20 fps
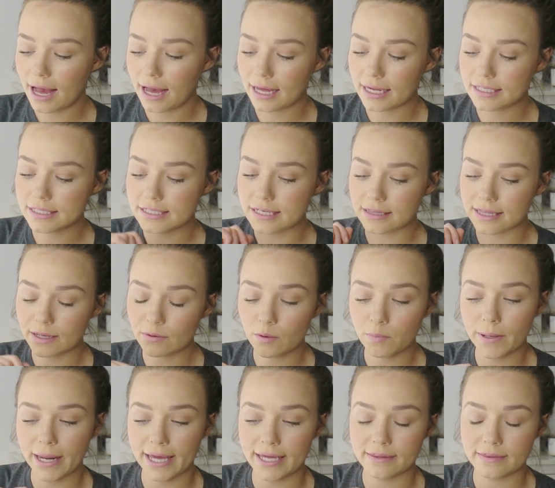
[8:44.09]
And they
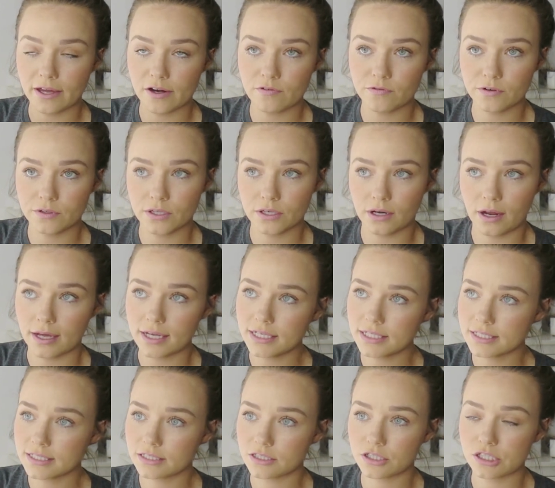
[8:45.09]
were playing there for the
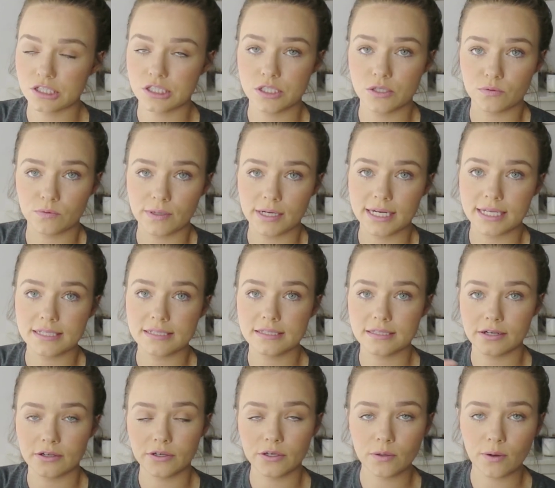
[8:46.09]
night just to release
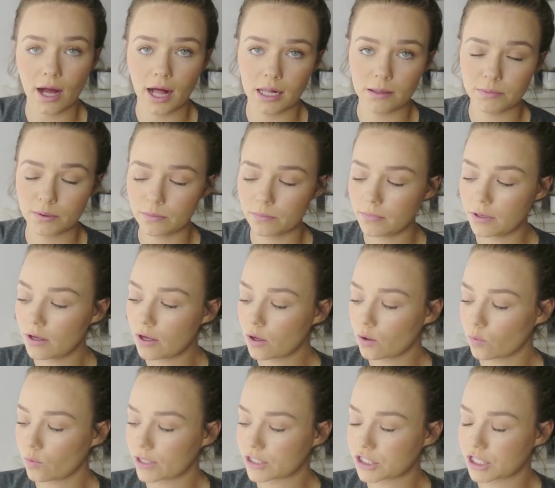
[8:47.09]
their new album,
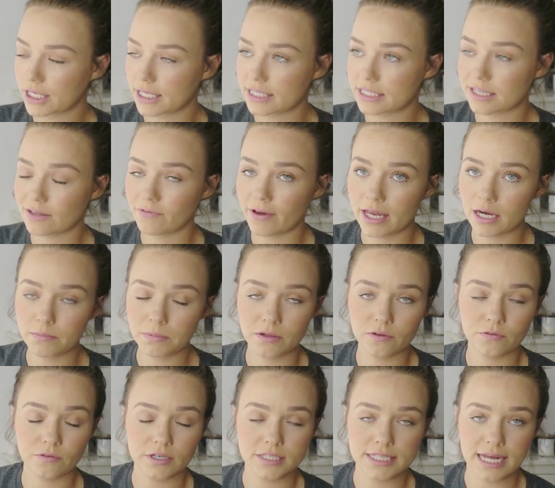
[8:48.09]
which is
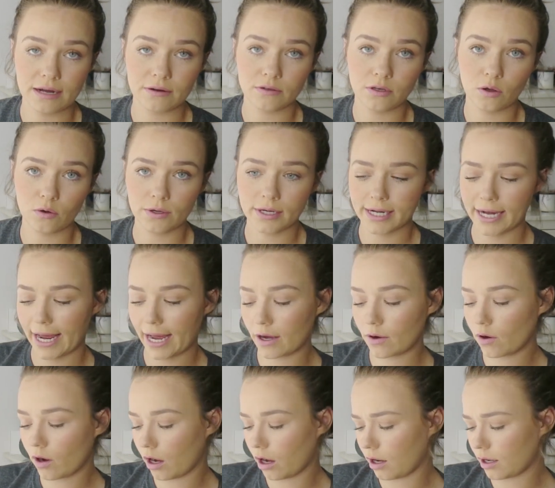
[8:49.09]
available for download
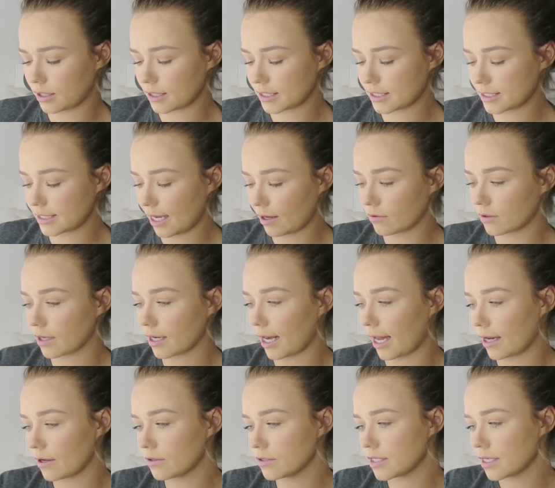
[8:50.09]
now on
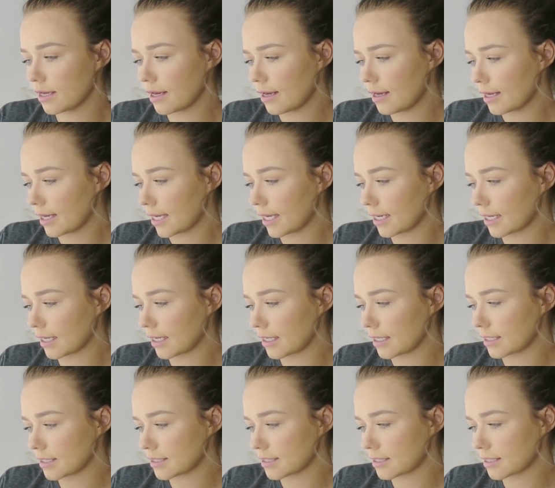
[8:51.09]
SoundCloud. It
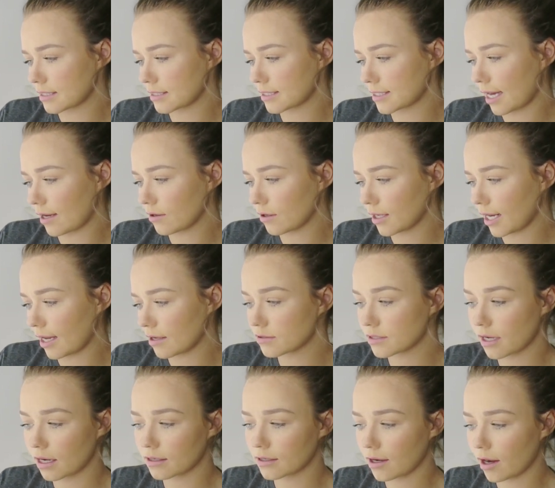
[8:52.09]
is
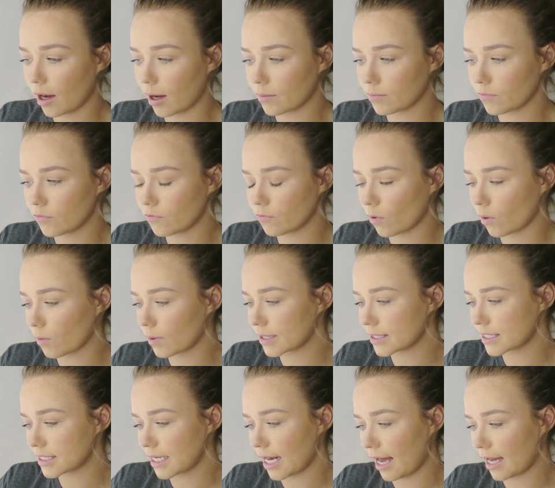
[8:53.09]

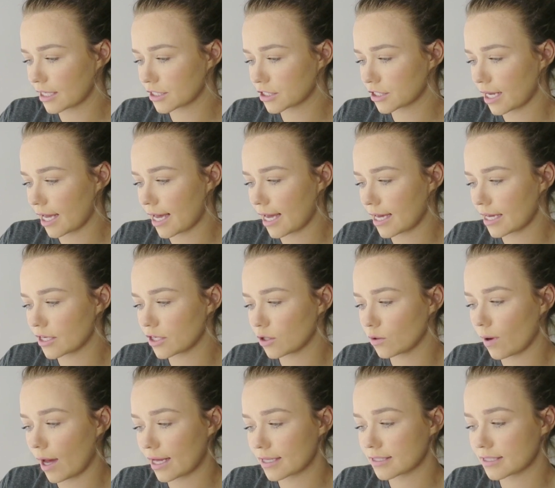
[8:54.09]

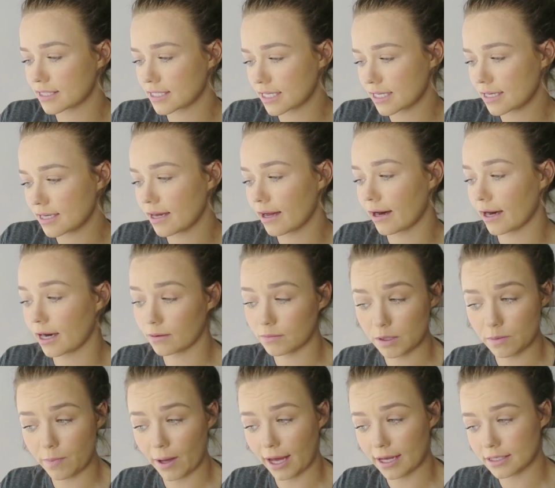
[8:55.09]
soundcloud.com/AUST
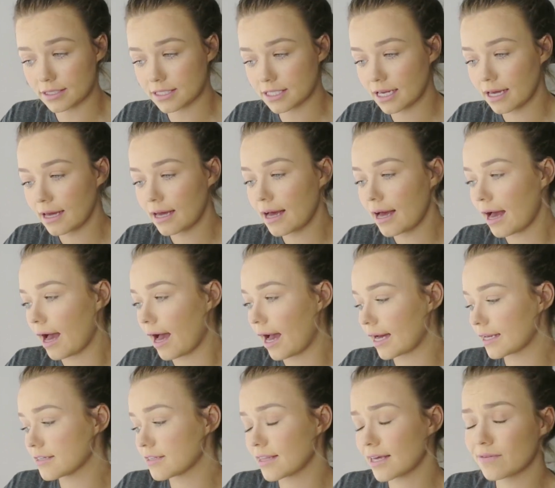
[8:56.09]
Army Band.
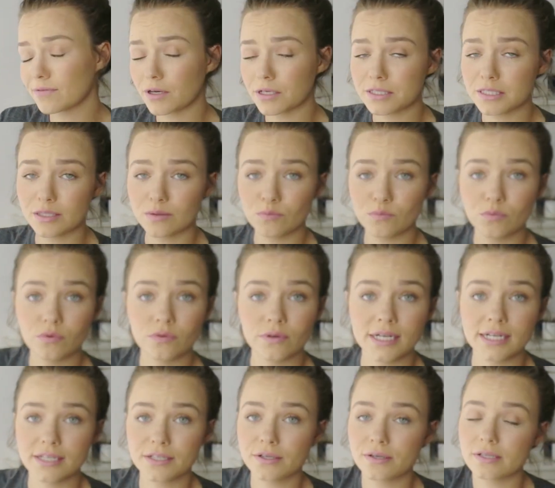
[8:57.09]
And they've got some
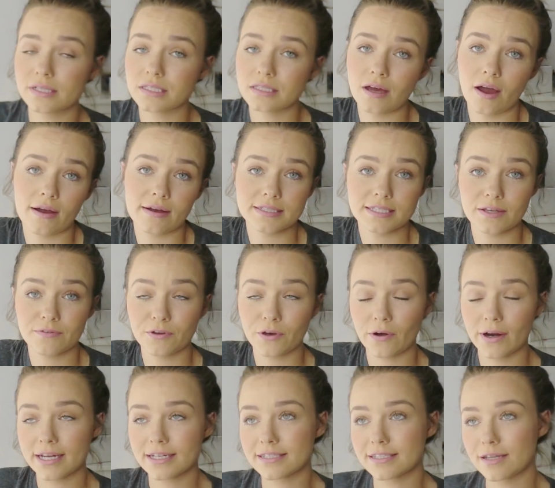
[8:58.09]
really cool songs. If
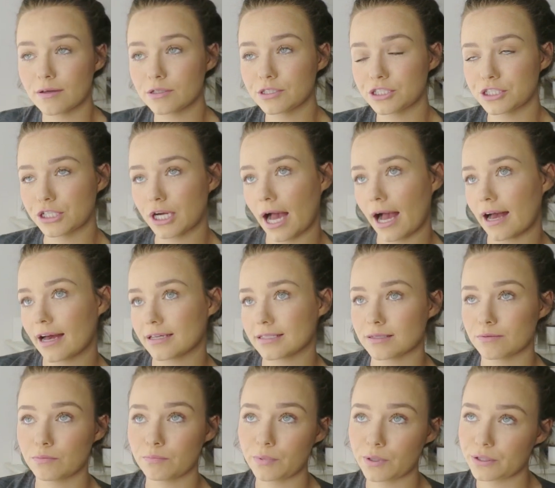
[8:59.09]
you're into
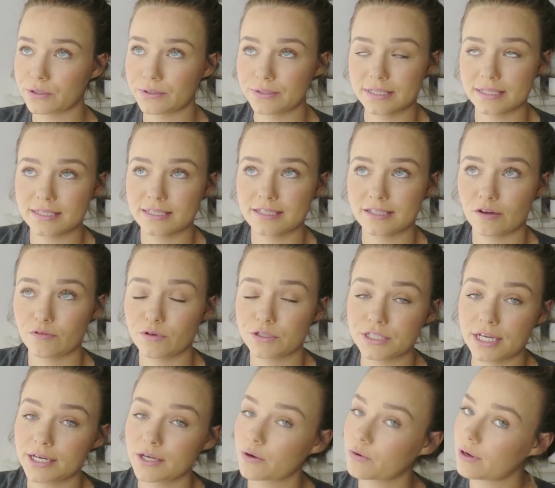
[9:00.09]
jazz and blues and stuff,
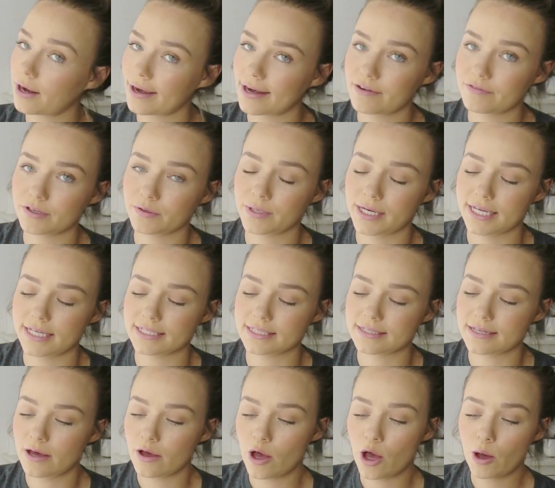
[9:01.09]
which I know not everyone
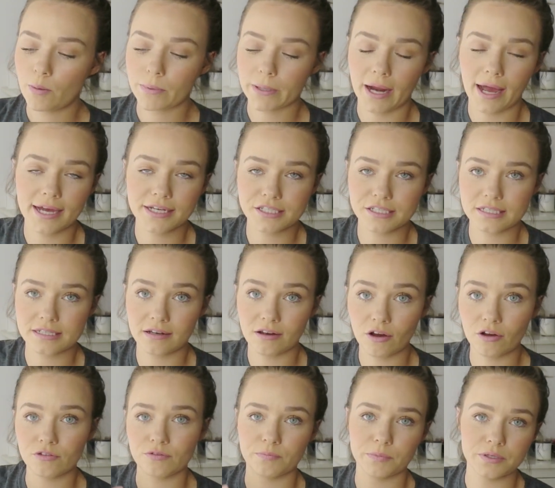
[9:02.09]
is, but I just
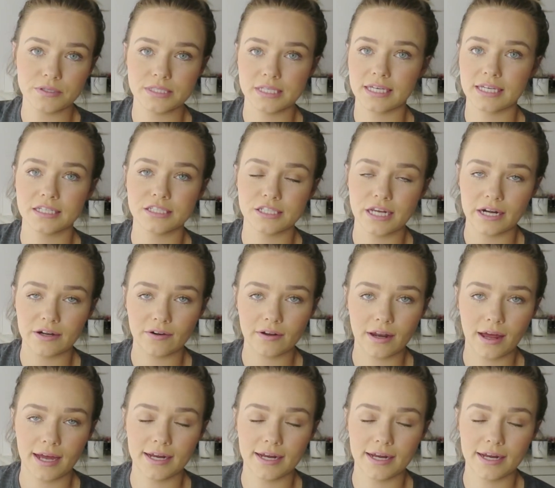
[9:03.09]
love music in general.